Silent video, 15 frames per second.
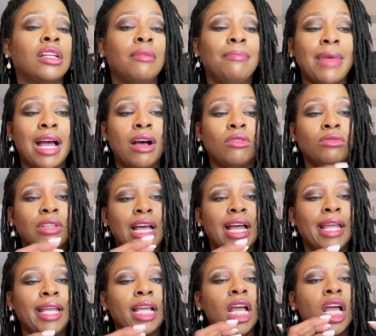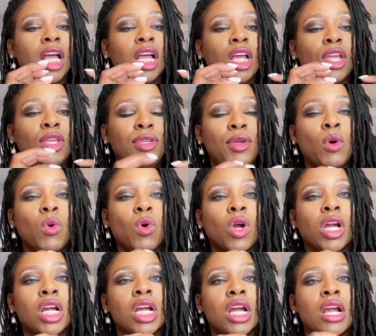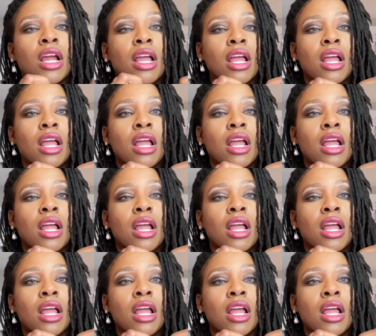about like your